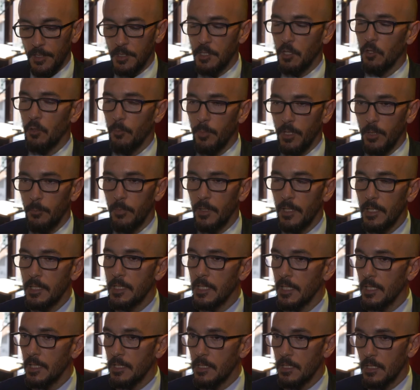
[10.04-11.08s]

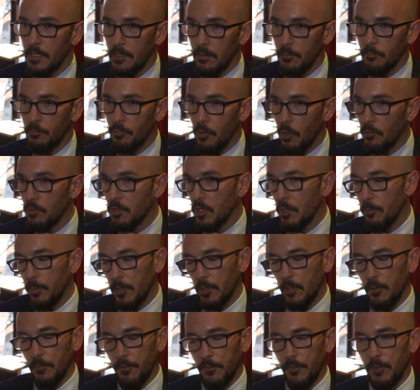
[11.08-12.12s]
Interoperability is a broad
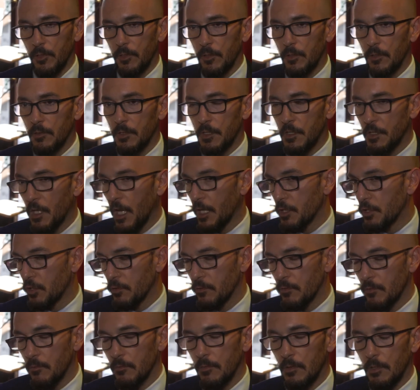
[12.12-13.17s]
topic of
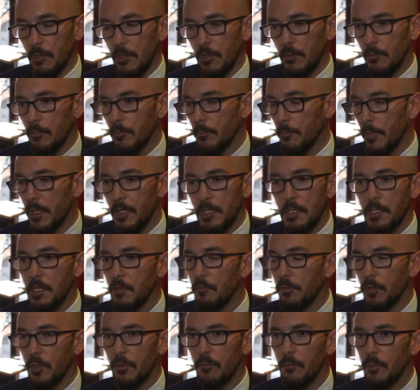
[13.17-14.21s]
discussion. There are many
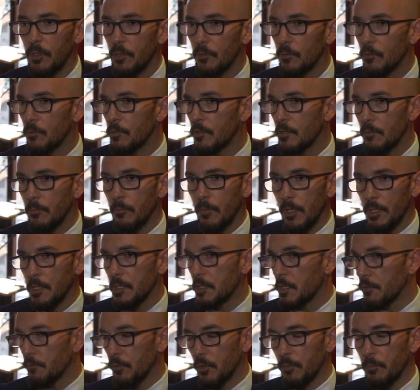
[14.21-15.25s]
different views, many
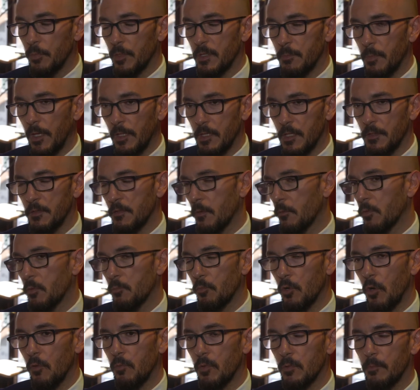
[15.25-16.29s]
different perspectives of the
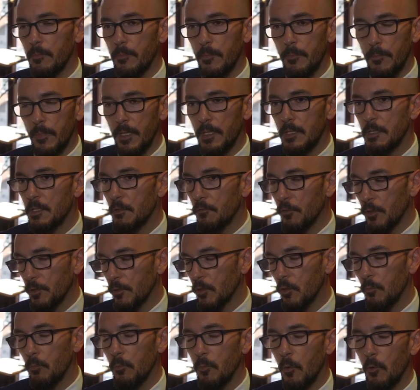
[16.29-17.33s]
problem, many
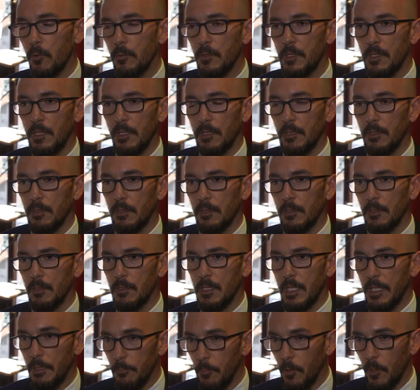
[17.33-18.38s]
different components that
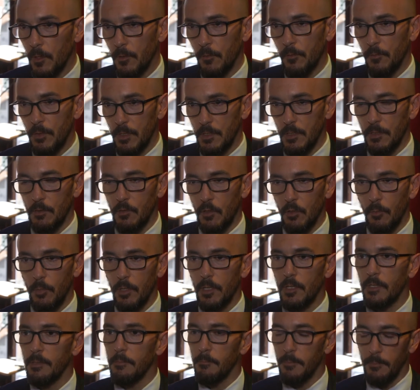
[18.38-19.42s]
take part of this
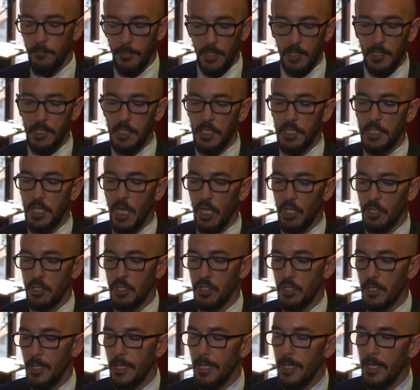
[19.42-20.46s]
interoperability
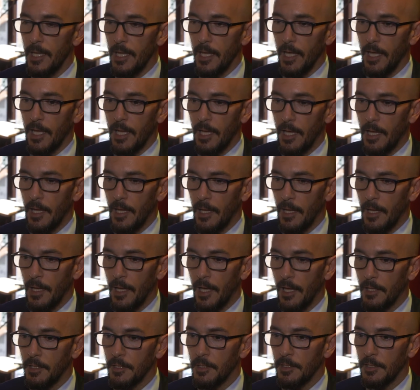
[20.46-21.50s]
challenge.
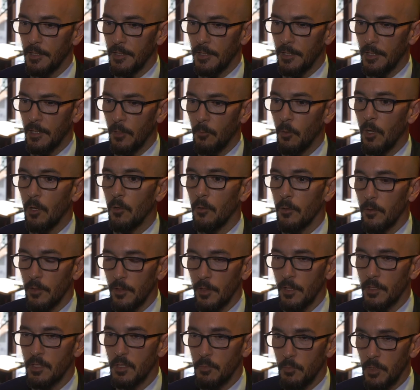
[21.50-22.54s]
Well,
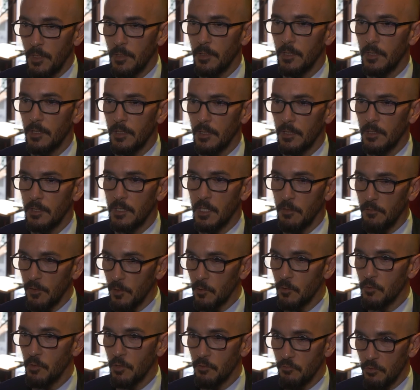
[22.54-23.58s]
it's been
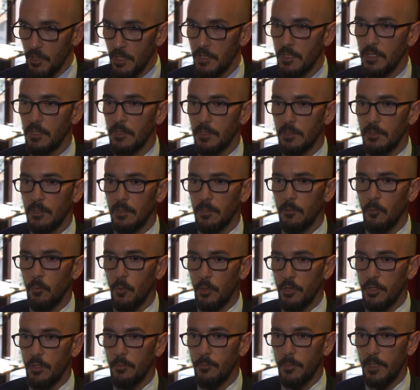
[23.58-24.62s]
difficult to address it in a
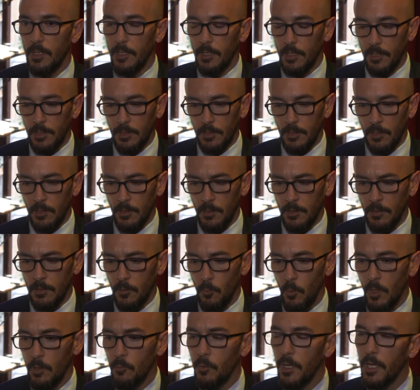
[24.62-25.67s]
workshop like the
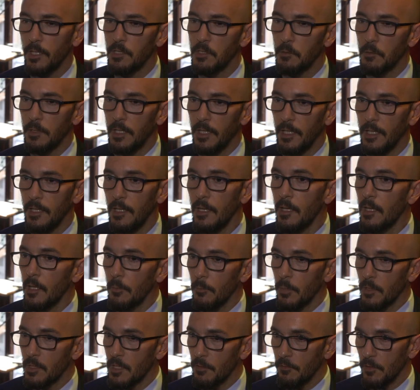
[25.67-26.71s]
one we had today,
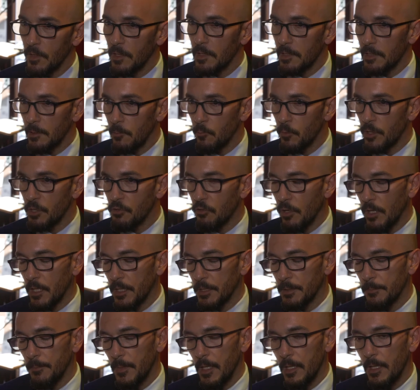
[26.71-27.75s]
but definitely we
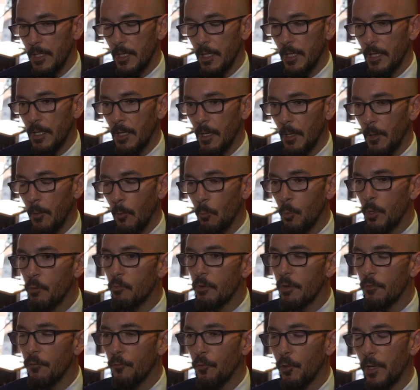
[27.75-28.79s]
tried. We
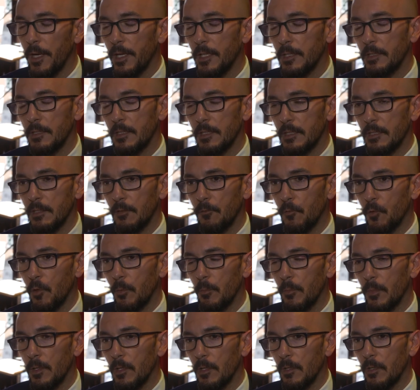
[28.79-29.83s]
refrained
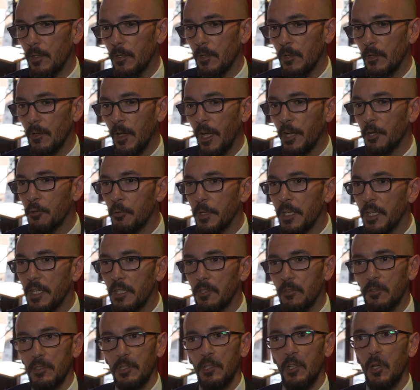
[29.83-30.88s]
from
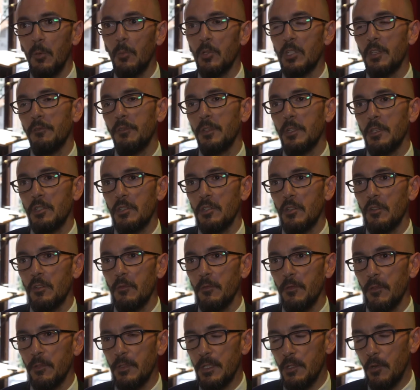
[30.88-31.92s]
agreeing on a common definition
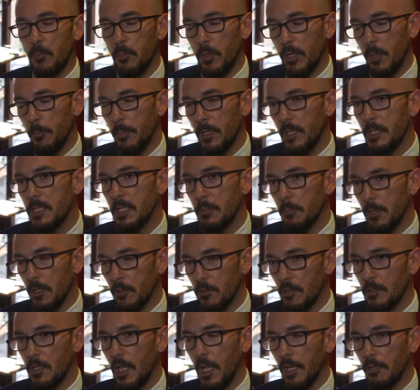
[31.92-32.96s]
of interoperability
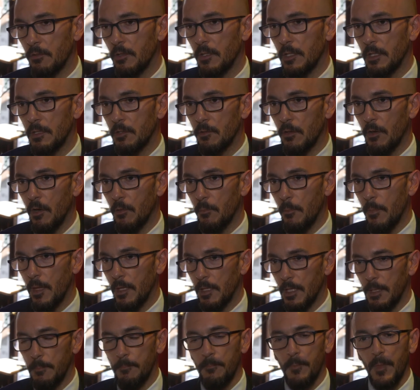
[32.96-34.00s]
because actually there are
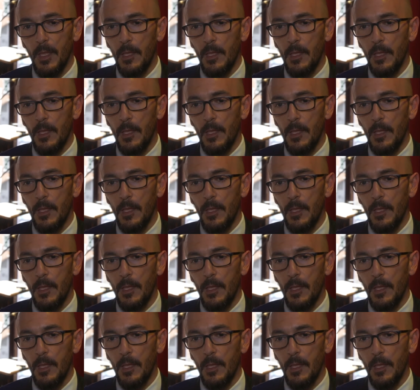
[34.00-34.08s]
many.